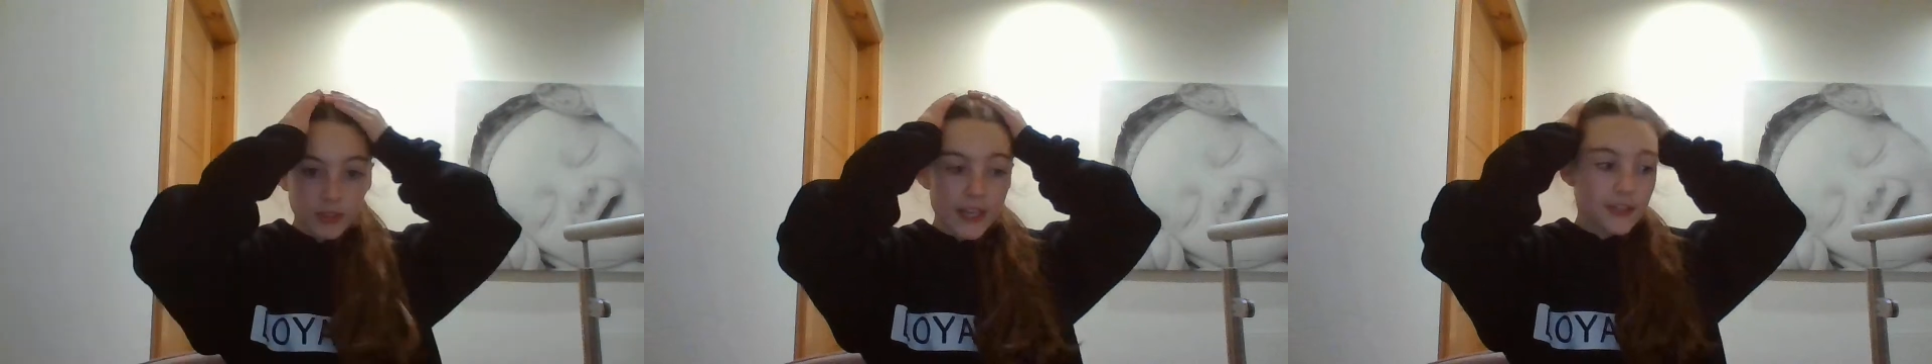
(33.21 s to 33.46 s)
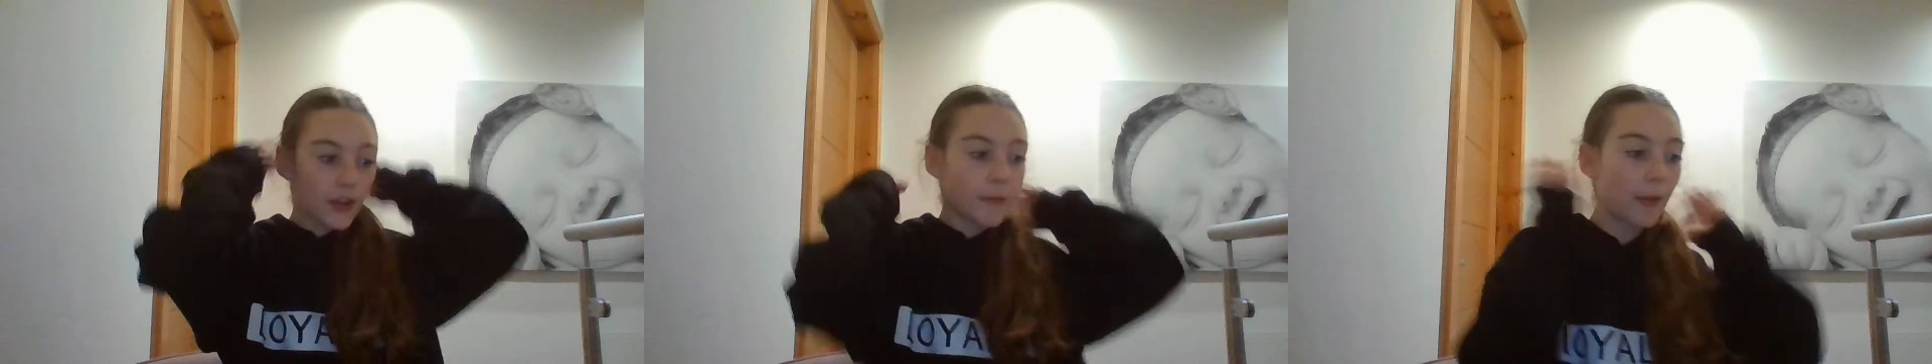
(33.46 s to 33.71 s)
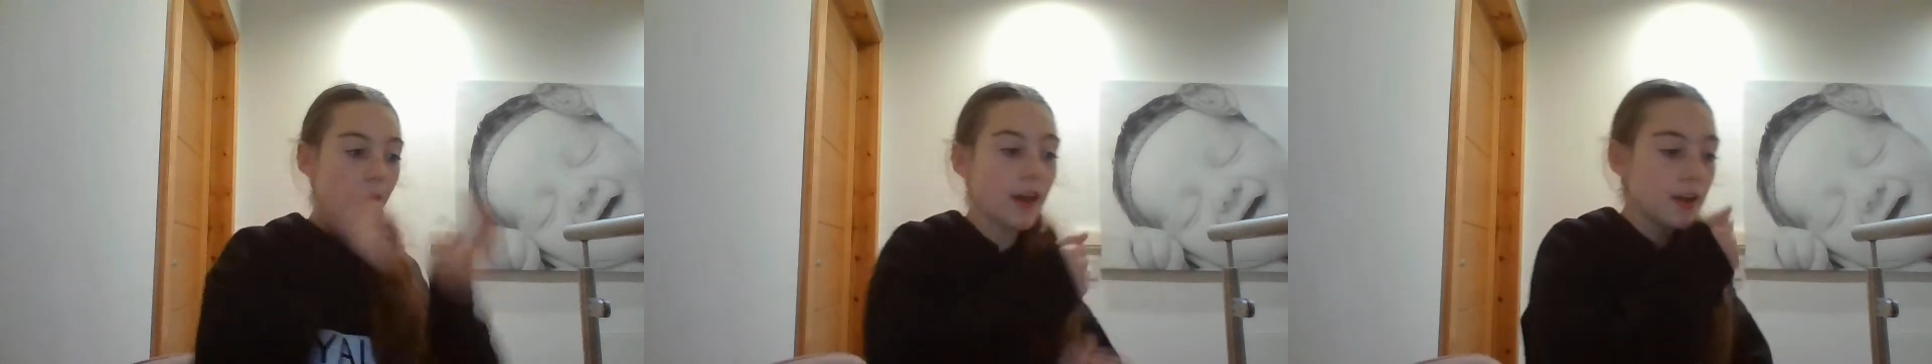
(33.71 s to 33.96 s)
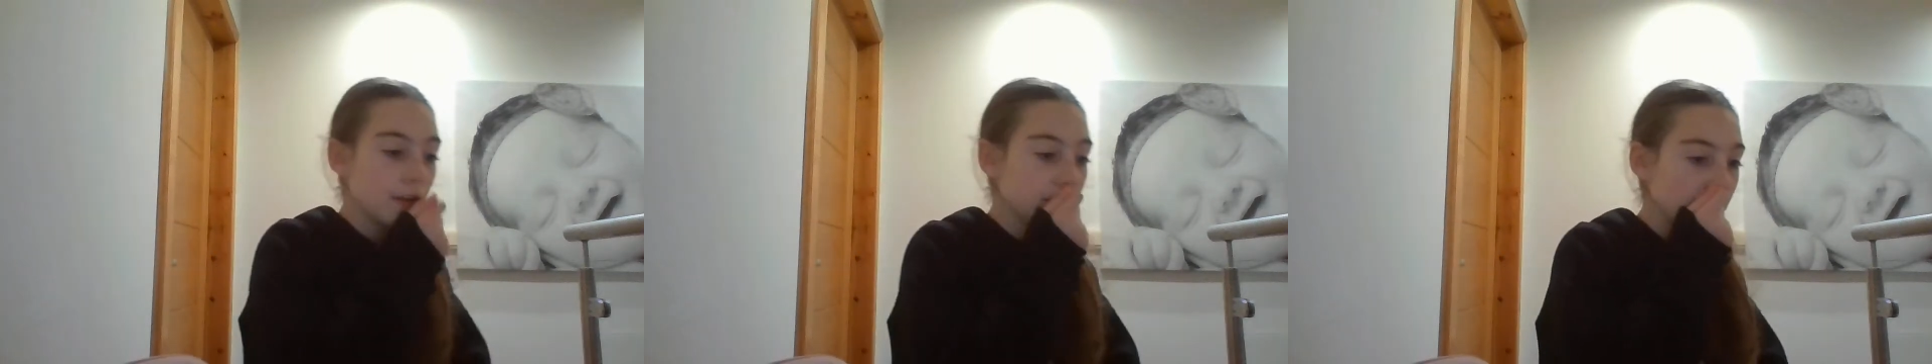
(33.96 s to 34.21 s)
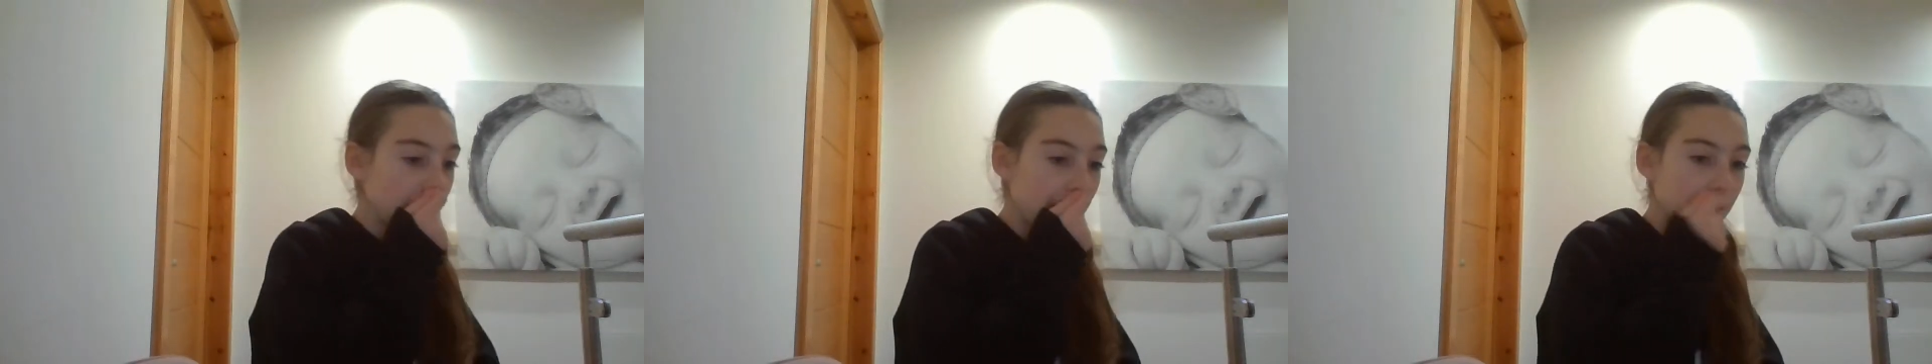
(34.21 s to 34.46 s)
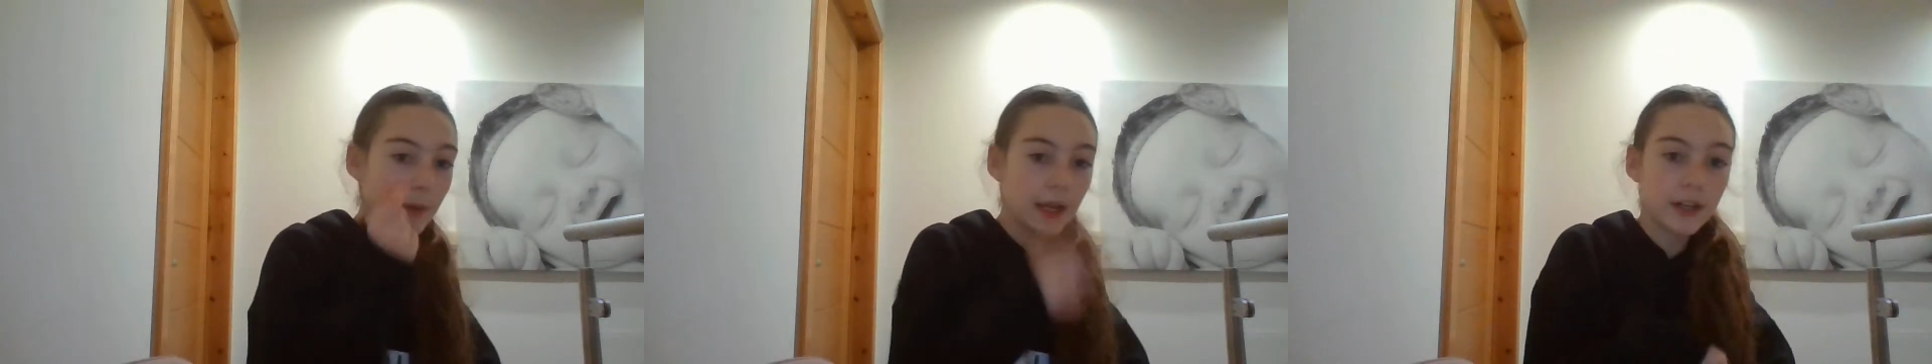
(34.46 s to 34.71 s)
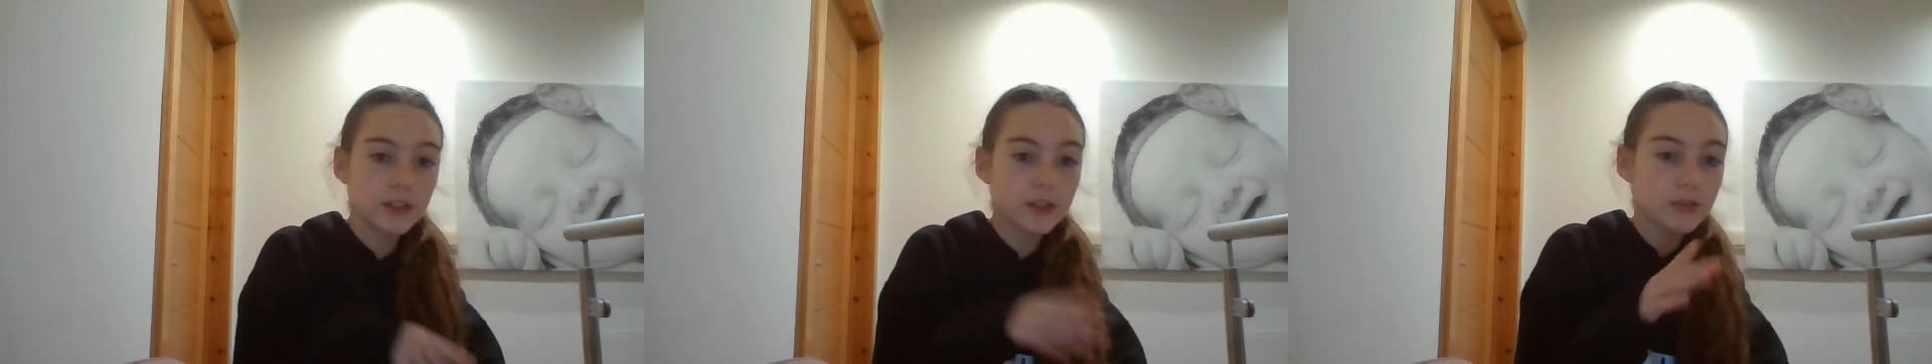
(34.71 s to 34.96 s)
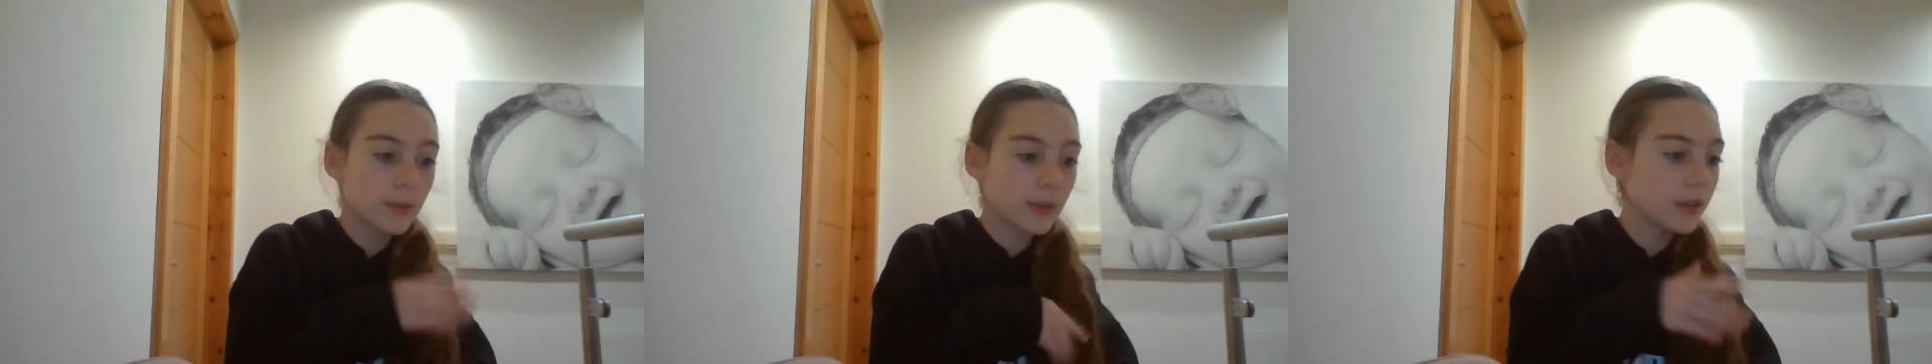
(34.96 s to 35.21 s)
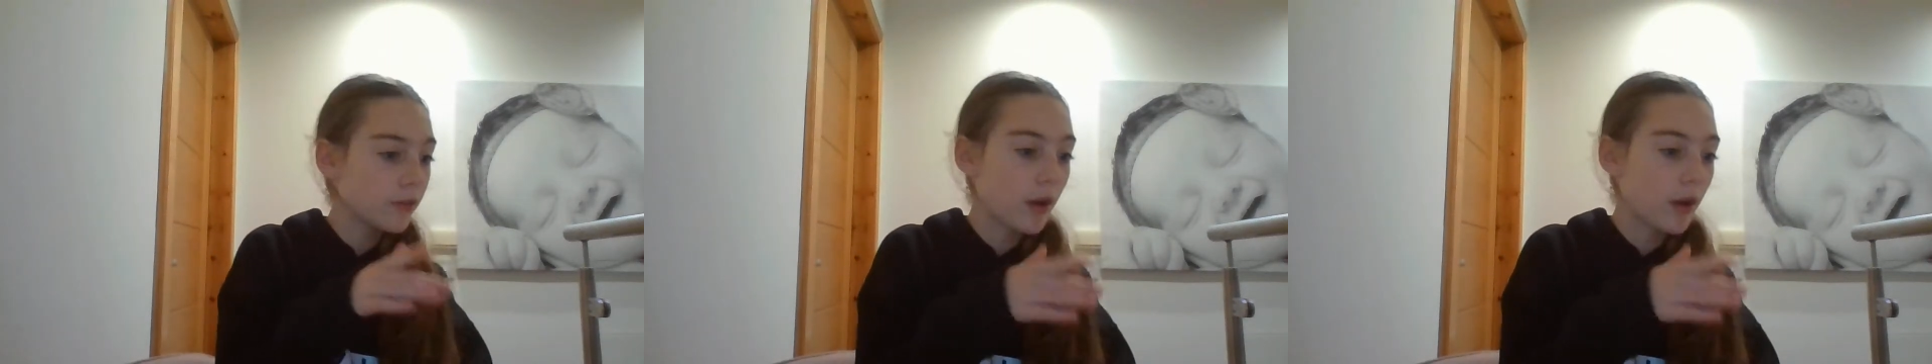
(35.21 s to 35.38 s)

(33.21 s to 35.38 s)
Okay, sorry about that. So anyway, I just quickly